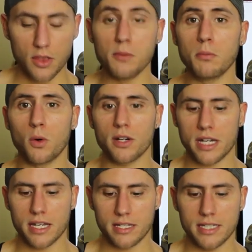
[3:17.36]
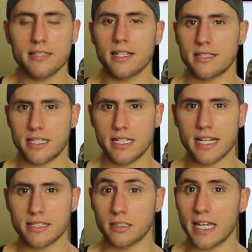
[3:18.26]
The more, he says he
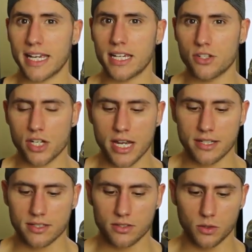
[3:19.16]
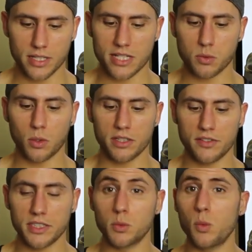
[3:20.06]
has a lagging chest, or that's one
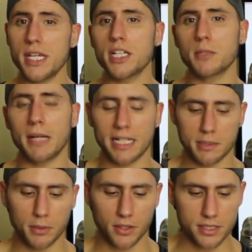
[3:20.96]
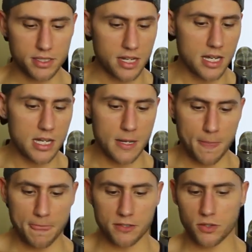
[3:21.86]
of his weaker body parts.
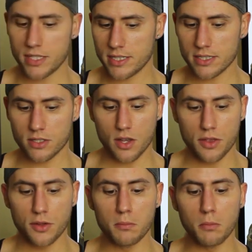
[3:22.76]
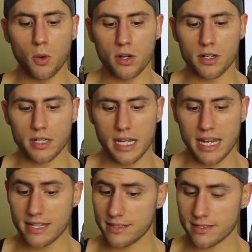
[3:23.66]
So he says the more
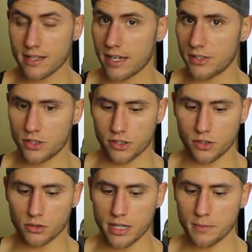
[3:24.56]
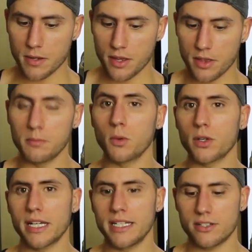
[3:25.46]
inside your grip, the
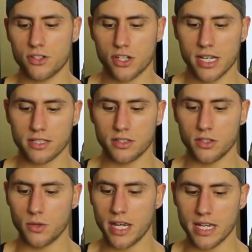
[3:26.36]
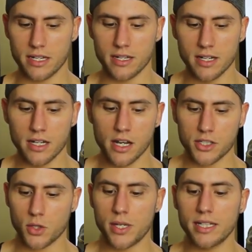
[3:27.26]
more inner chest you hit.
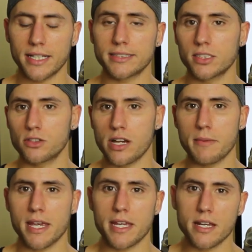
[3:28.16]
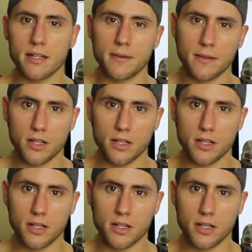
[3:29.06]
So he likes to grab a